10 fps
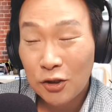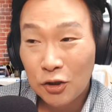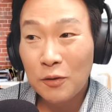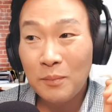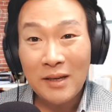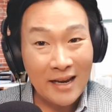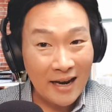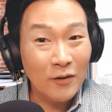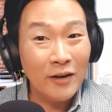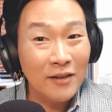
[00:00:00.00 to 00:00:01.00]
should be
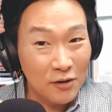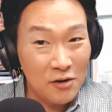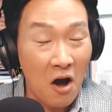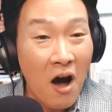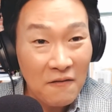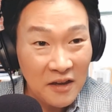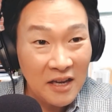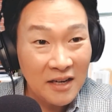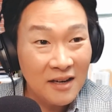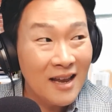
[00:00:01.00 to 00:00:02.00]
carrying the
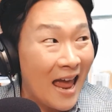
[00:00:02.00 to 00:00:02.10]
coffin